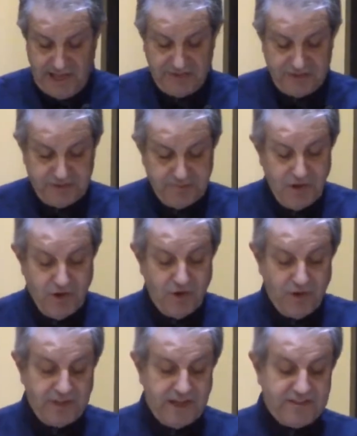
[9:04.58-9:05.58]
he answered,
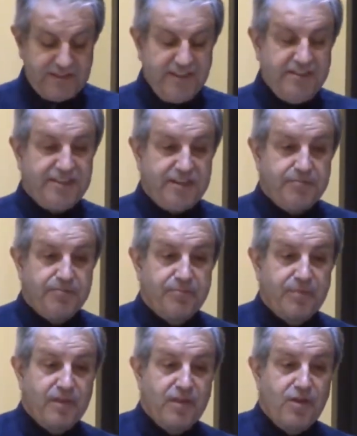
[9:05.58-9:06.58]
"Oh, that's easy.
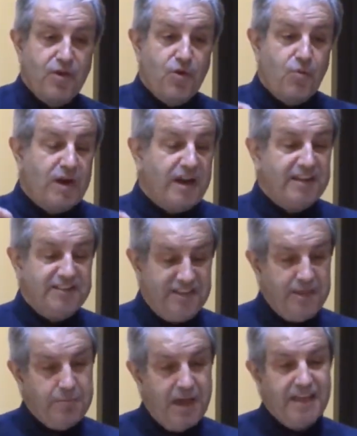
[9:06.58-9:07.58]
When I
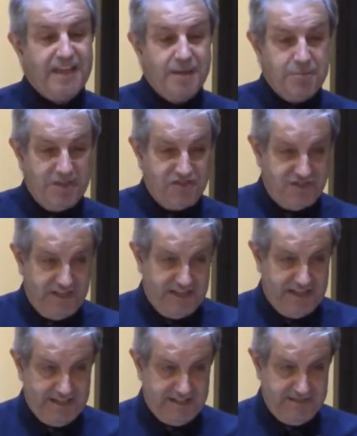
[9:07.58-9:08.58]
see my image
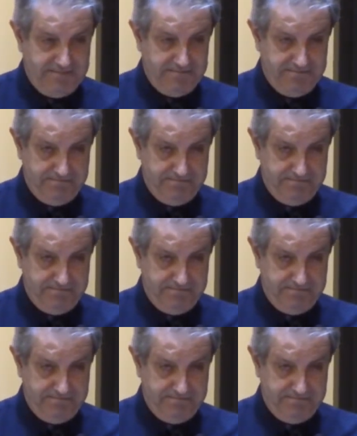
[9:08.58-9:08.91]
in it."